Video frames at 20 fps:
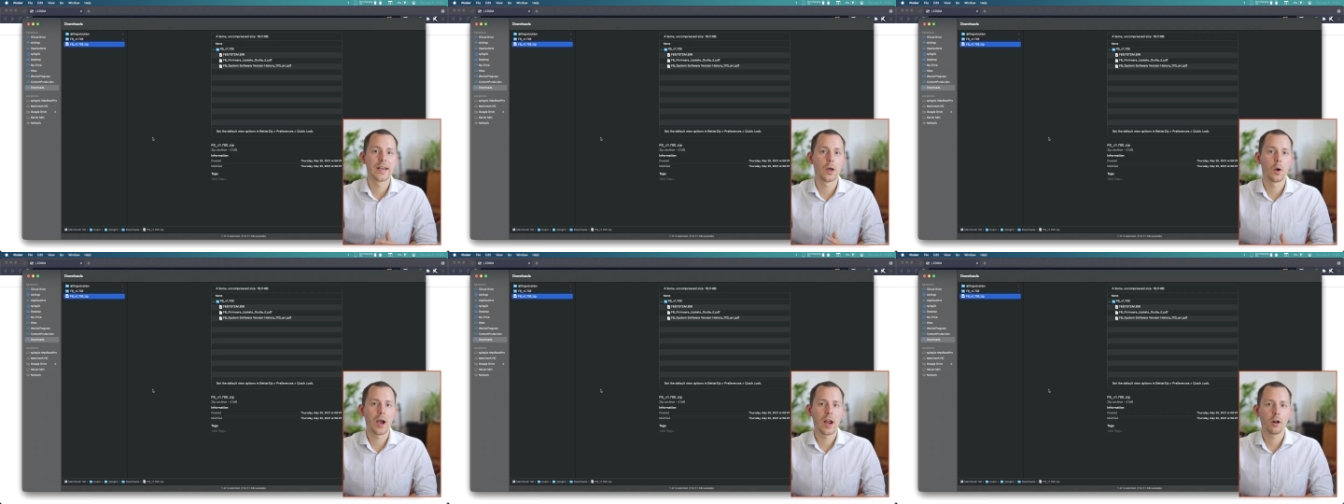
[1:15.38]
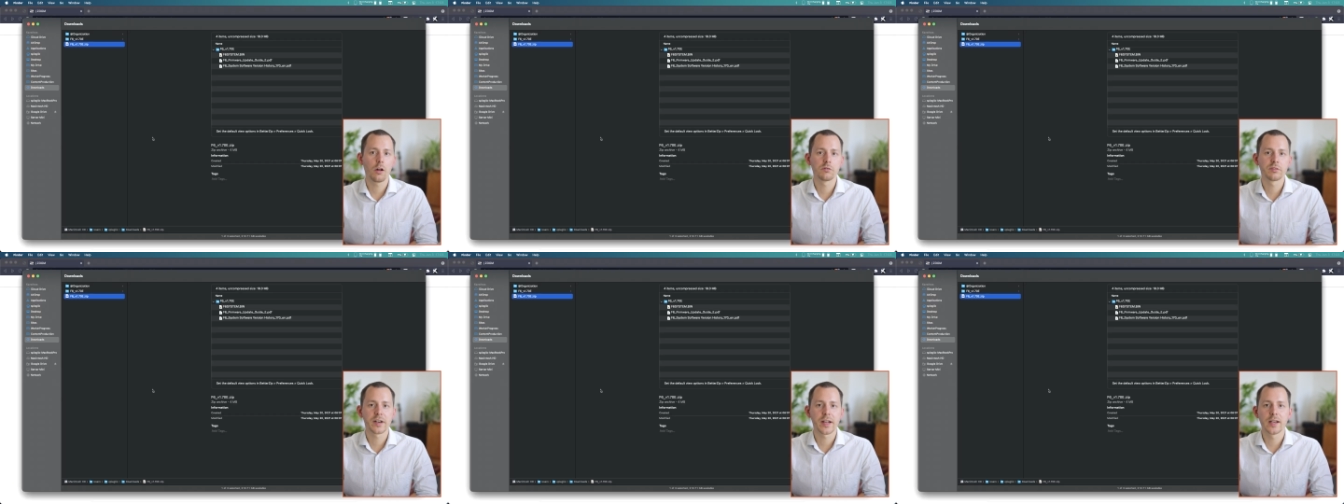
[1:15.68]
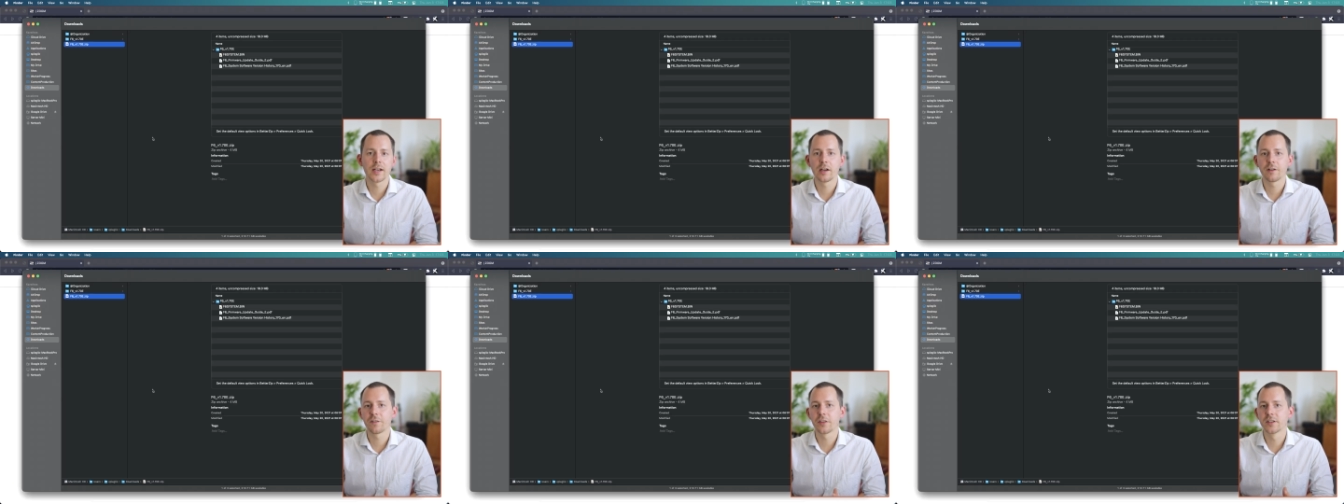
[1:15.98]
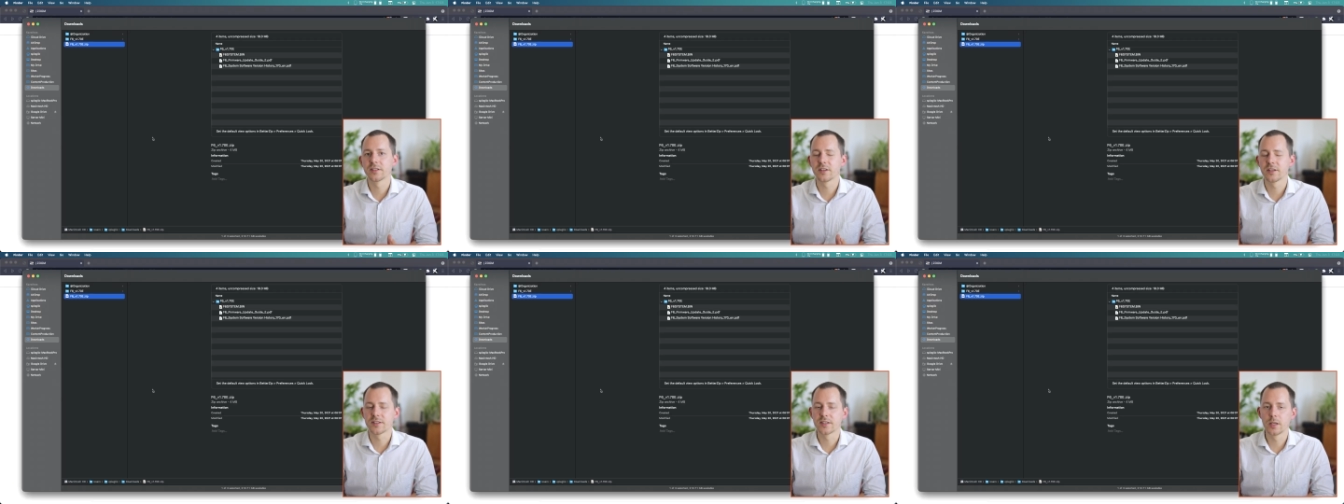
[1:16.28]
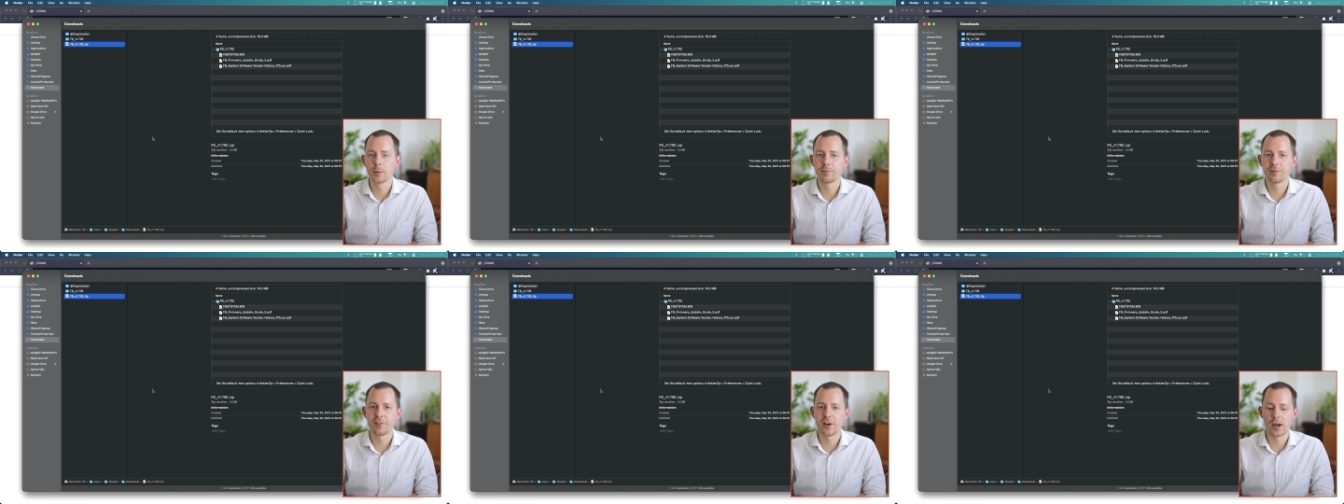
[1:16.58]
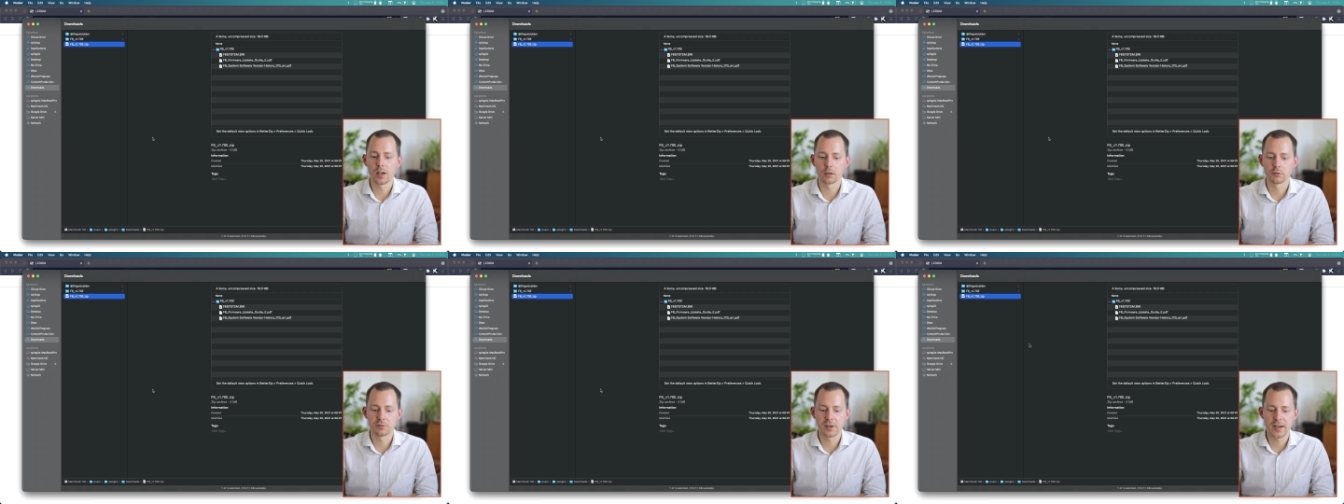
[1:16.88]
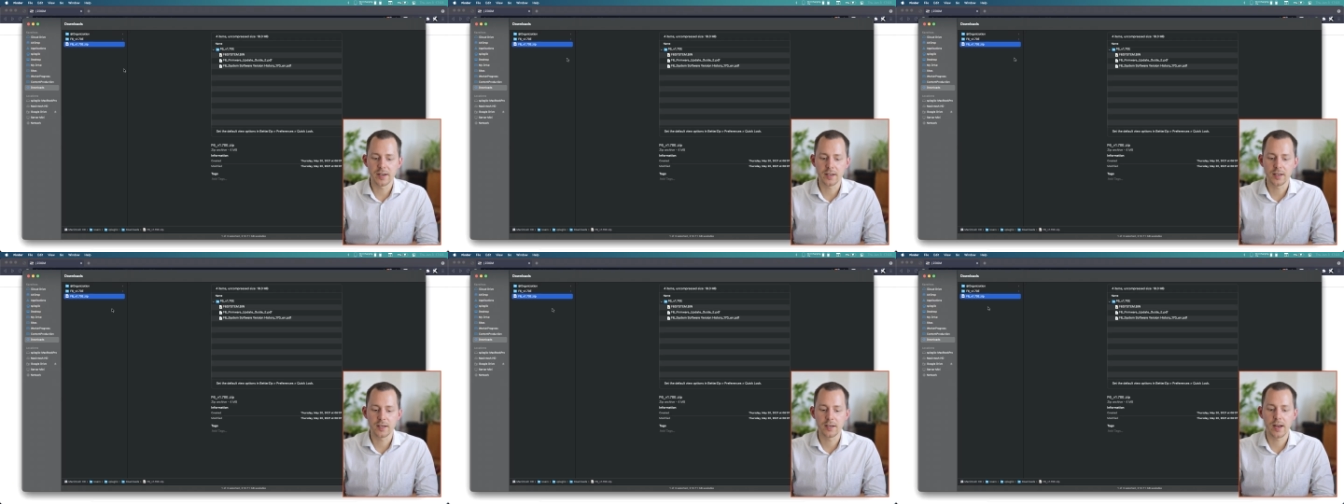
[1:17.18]
Now, I already have this zip file
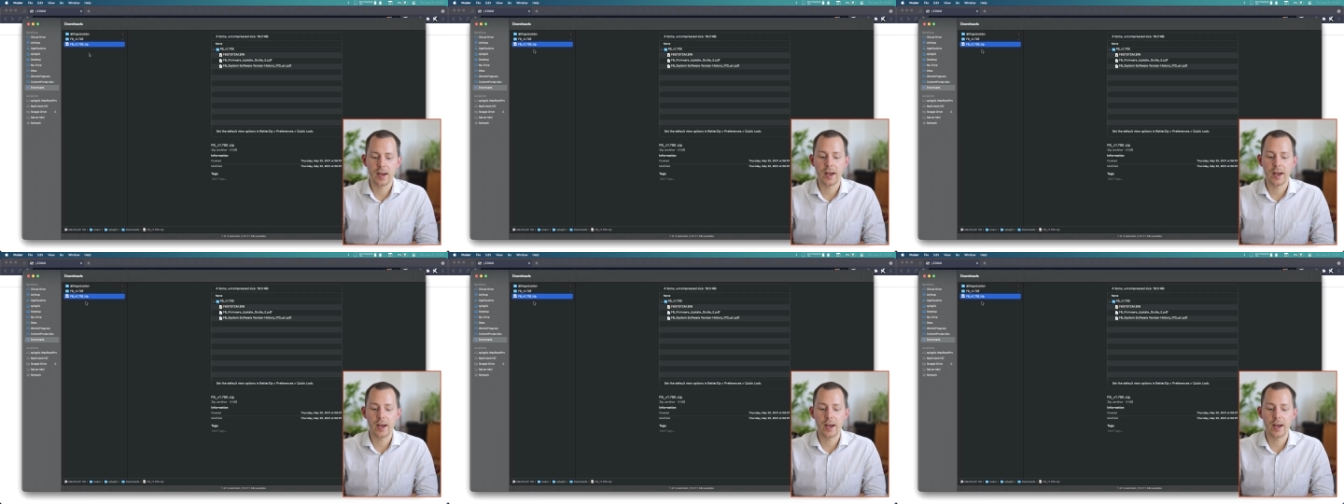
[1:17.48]
ready,